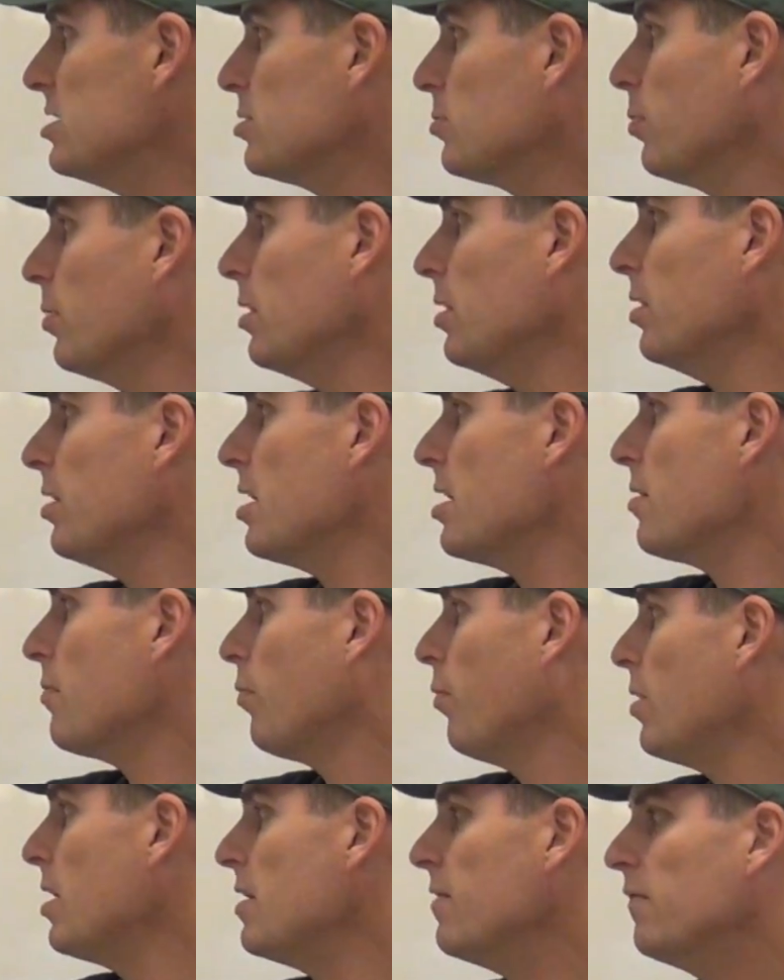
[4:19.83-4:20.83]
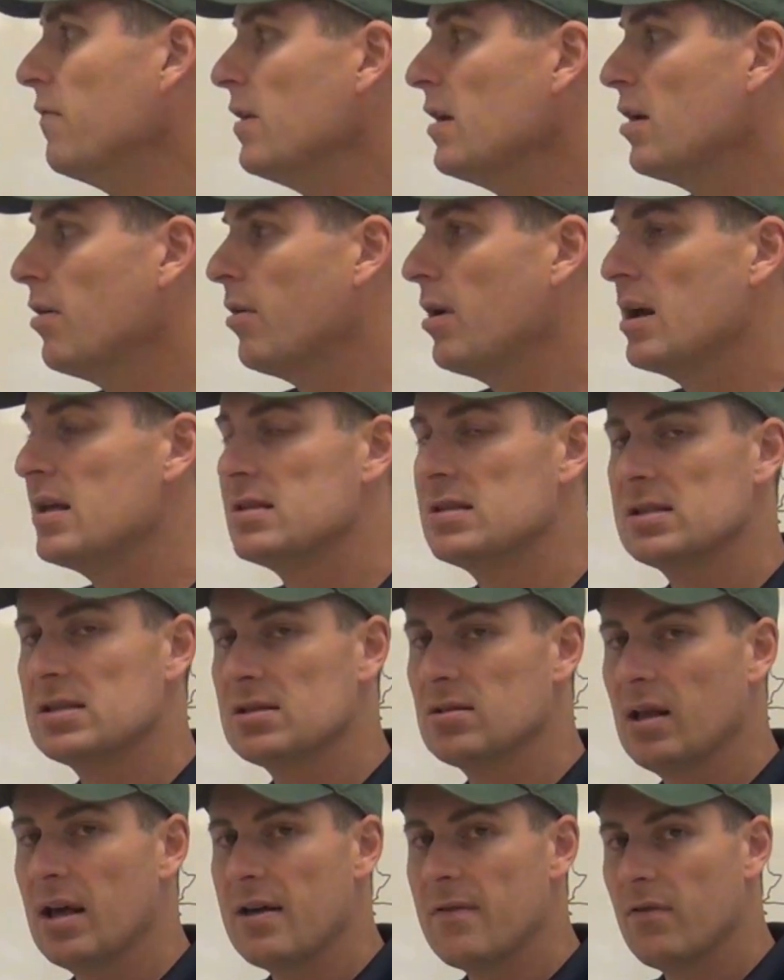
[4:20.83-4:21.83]
really reinvigorates
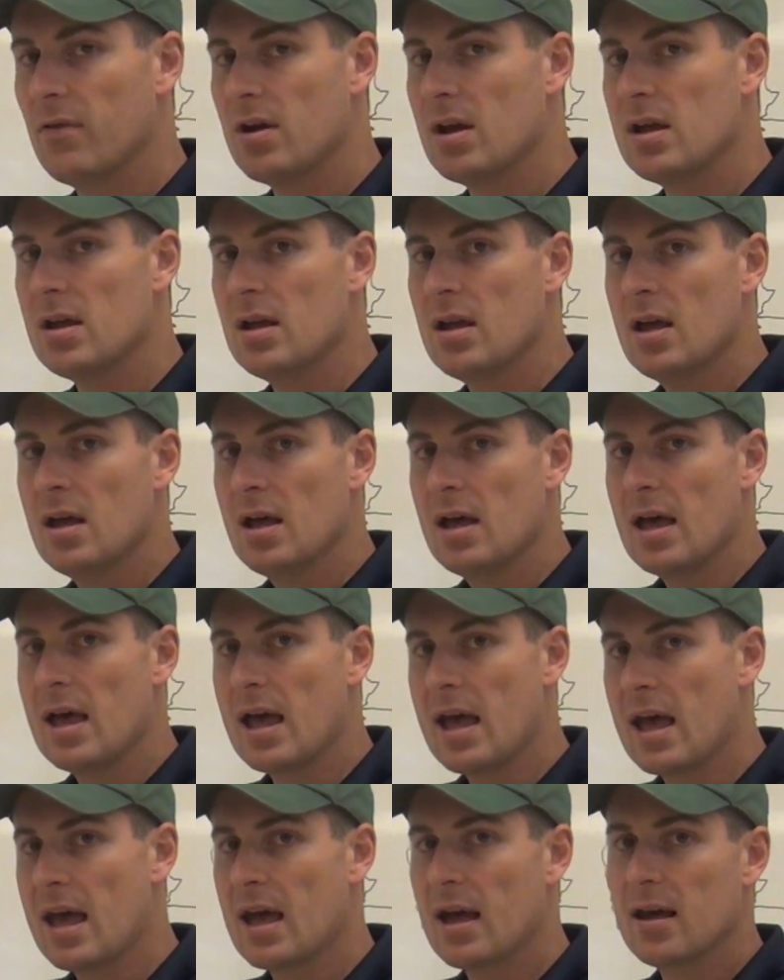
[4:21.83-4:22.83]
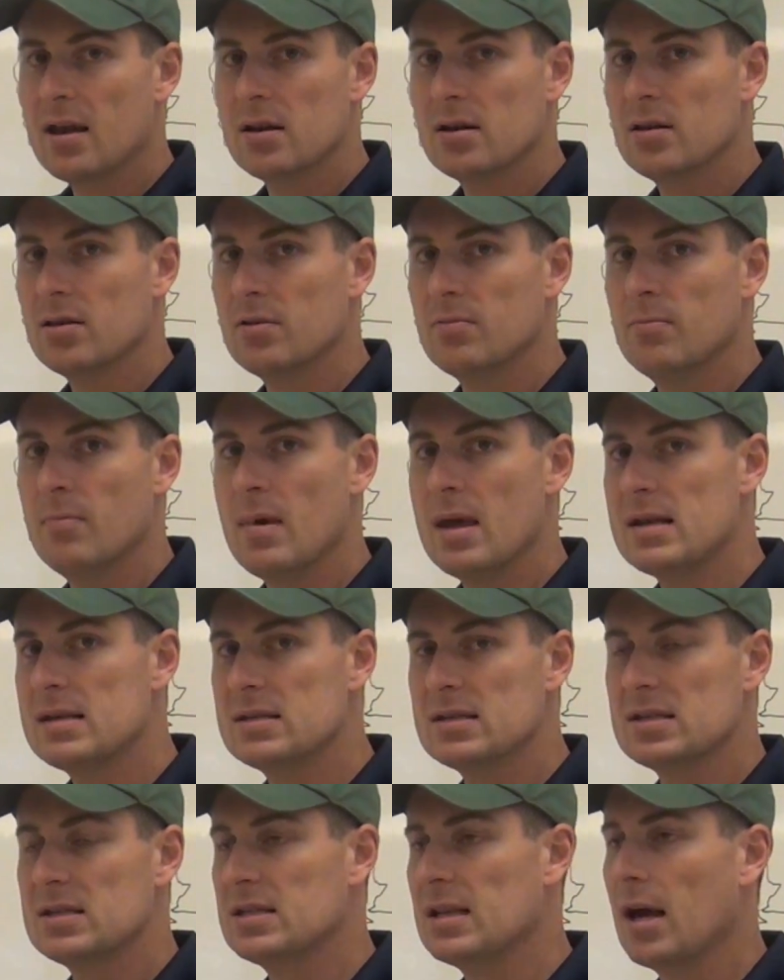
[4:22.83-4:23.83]
slavery and
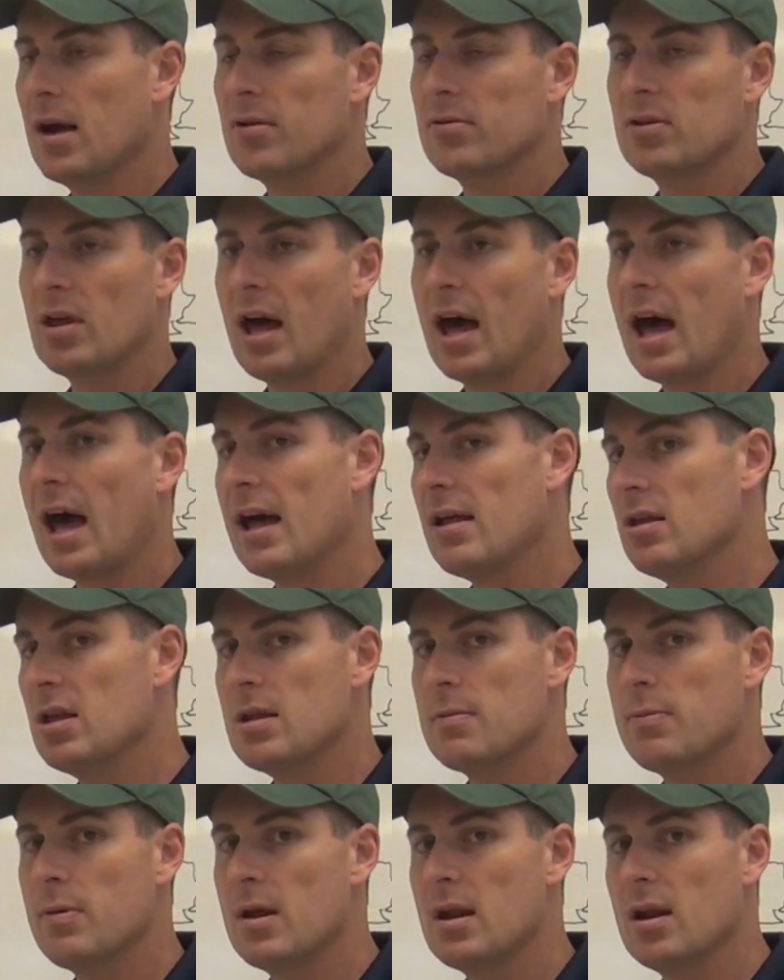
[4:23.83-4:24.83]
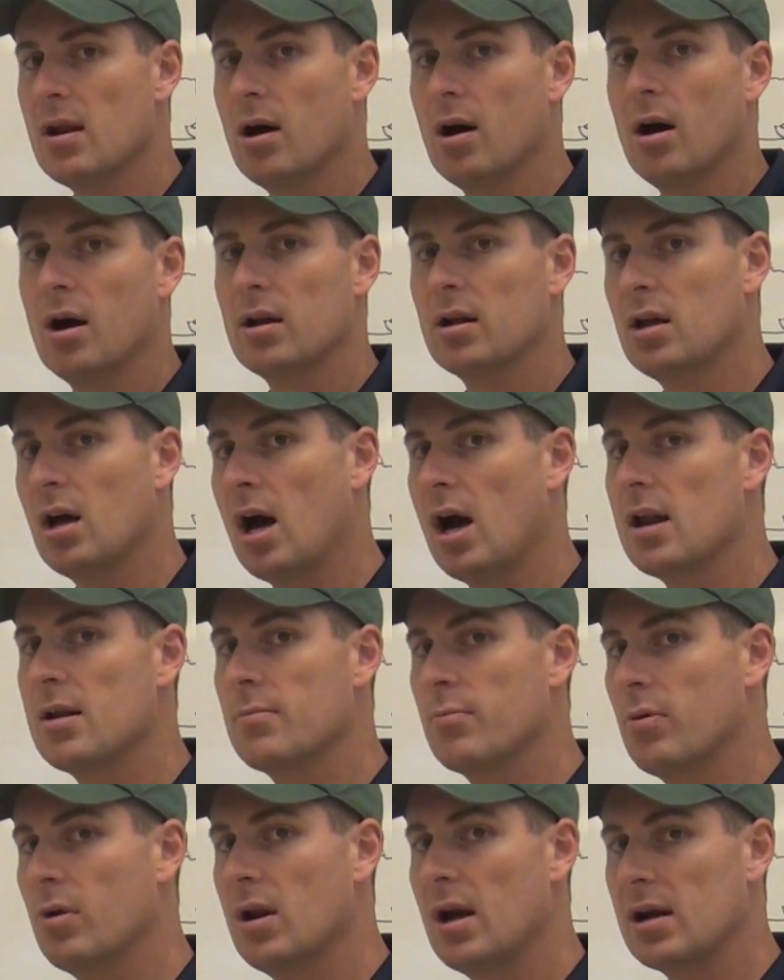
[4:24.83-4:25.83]
makes the South highly dependent on
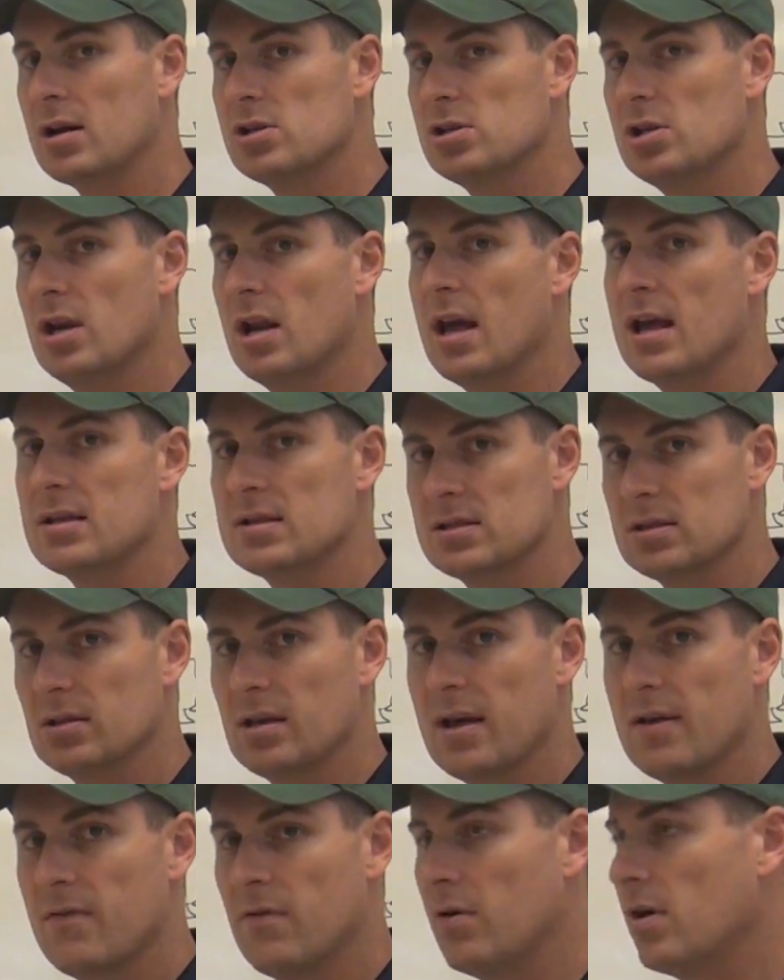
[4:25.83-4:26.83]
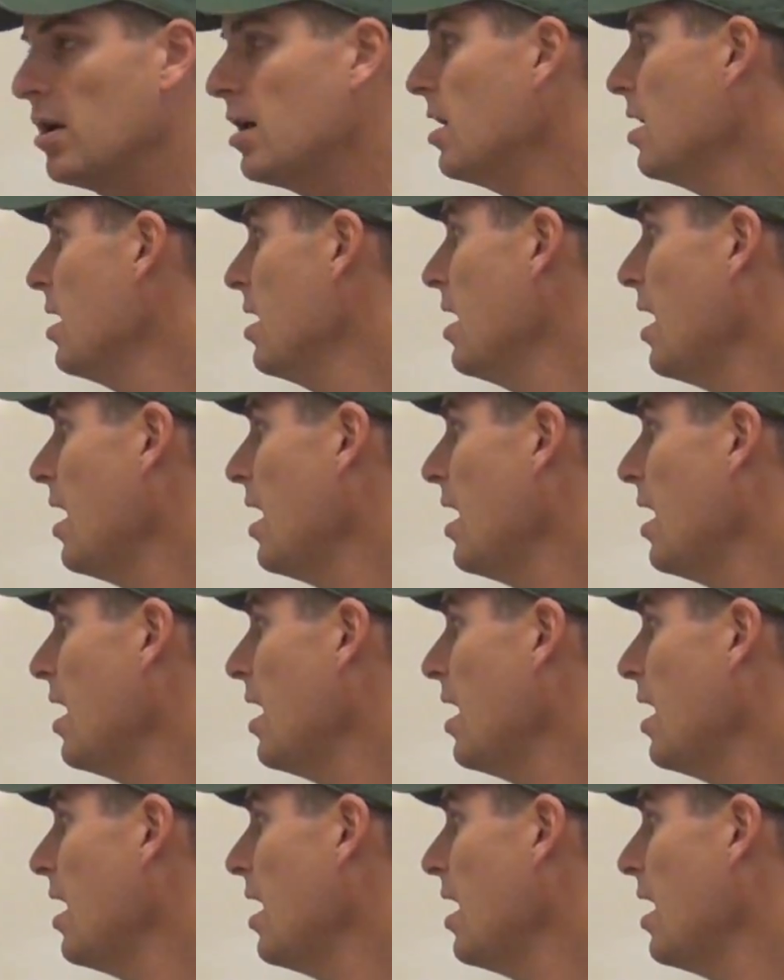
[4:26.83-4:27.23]
cotton production and slavery